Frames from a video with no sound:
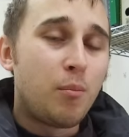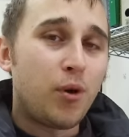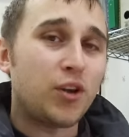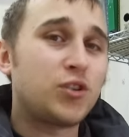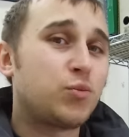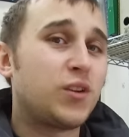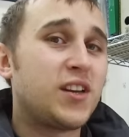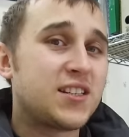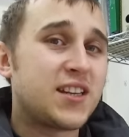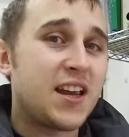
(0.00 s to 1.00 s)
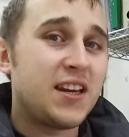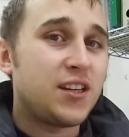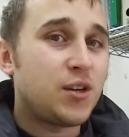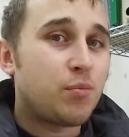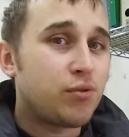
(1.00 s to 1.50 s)
But I just wanted to say,
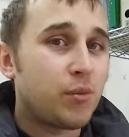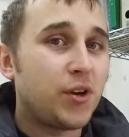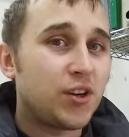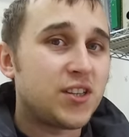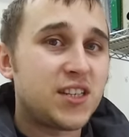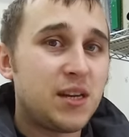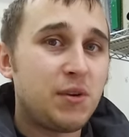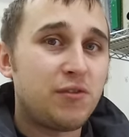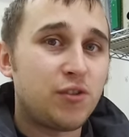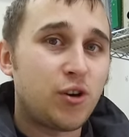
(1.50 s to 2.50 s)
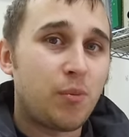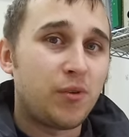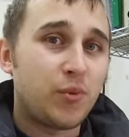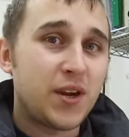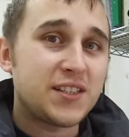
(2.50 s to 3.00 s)
you're probably not going to see me for a couple
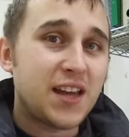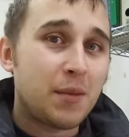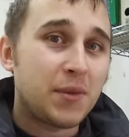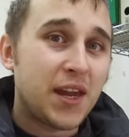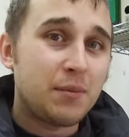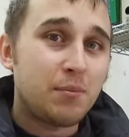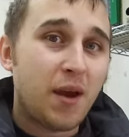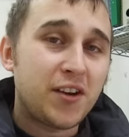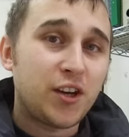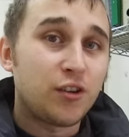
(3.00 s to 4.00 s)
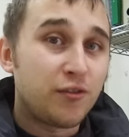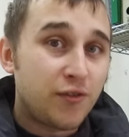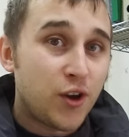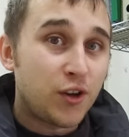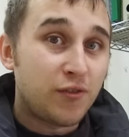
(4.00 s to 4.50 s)
of weeks. I'm getting married on the
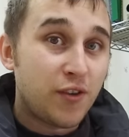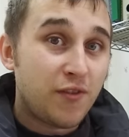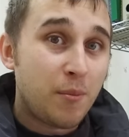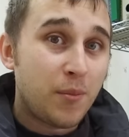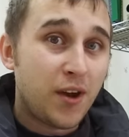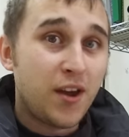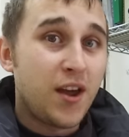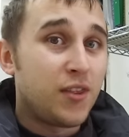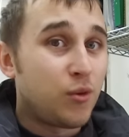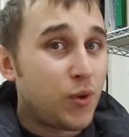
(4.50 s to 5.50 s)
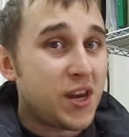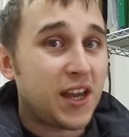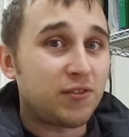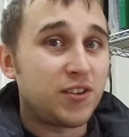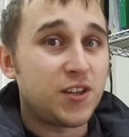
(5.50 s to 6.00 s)
3rd of November, the week
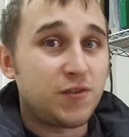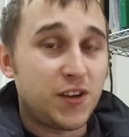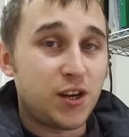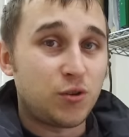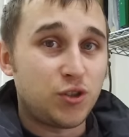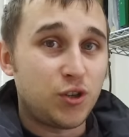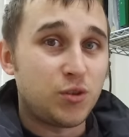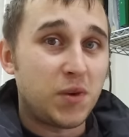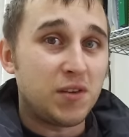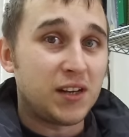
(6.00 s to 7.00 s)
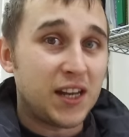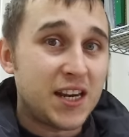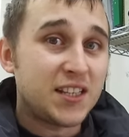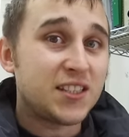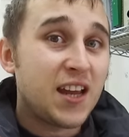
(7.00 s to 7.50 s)
after this video is due to be
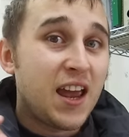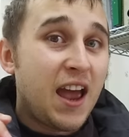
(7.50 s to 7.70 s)
released.